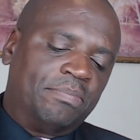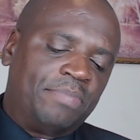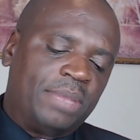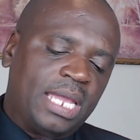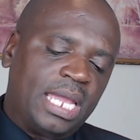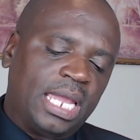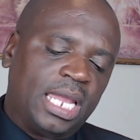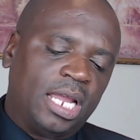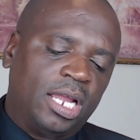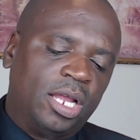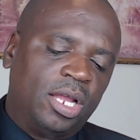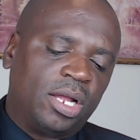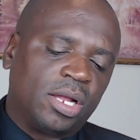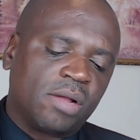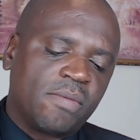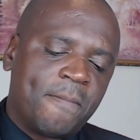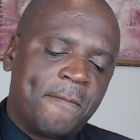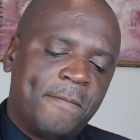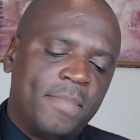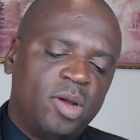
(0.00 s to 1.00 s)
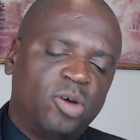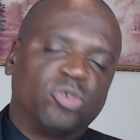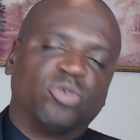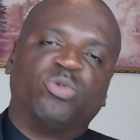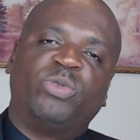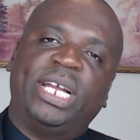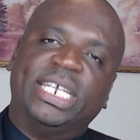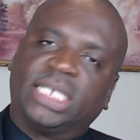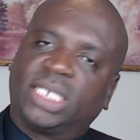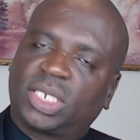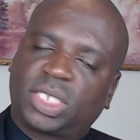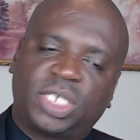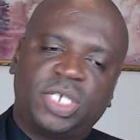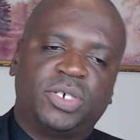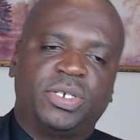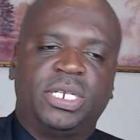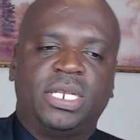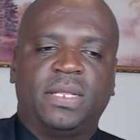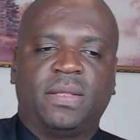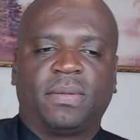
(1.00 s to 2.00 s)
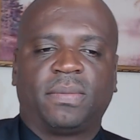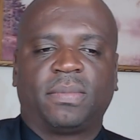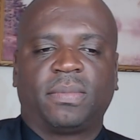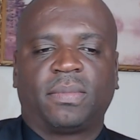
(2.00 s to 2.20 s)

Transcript: be rescued.